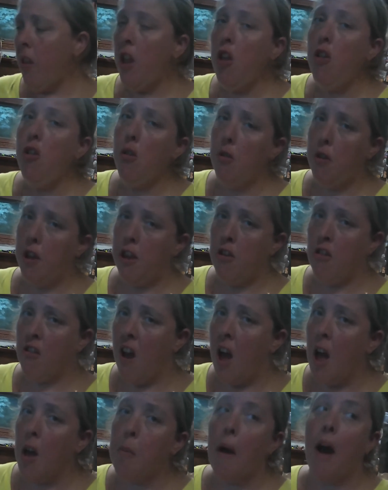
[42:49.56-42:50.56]
you do it in your
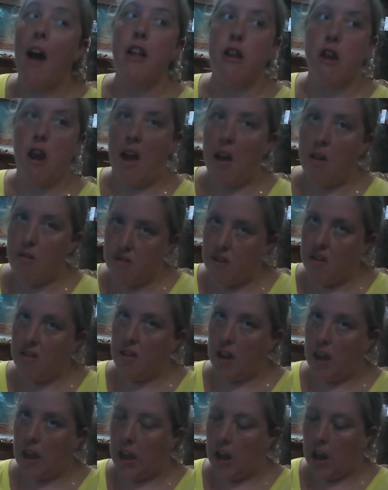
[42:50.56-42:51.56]
crock pot and your house
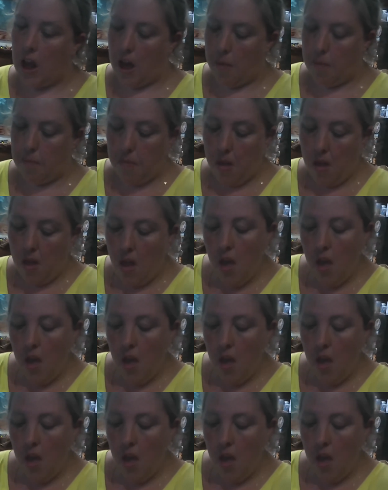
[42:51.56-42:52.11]
doesn't heat up.